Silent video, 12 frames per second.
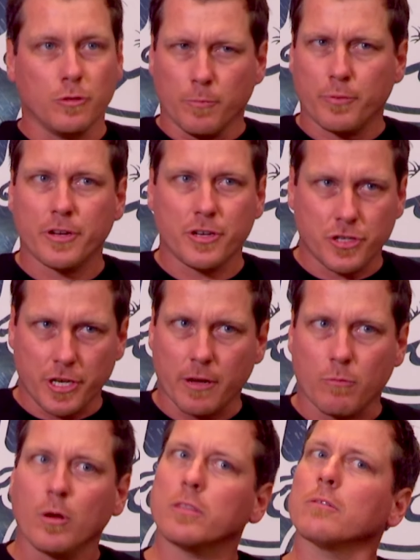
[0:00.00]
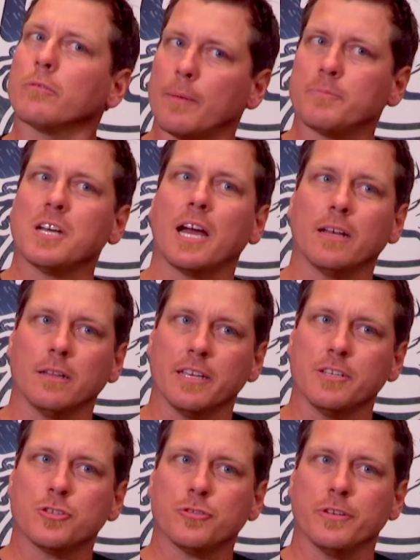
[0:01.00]
appreciate what the reptile
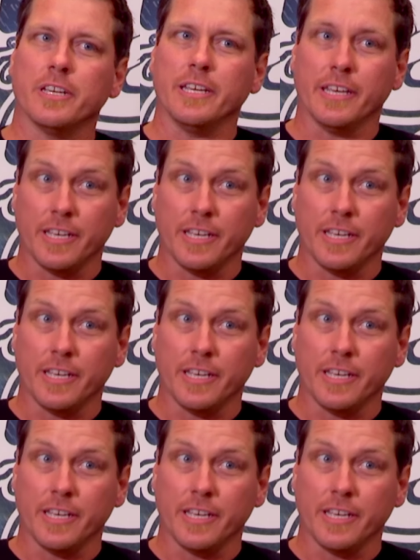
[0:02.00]
industry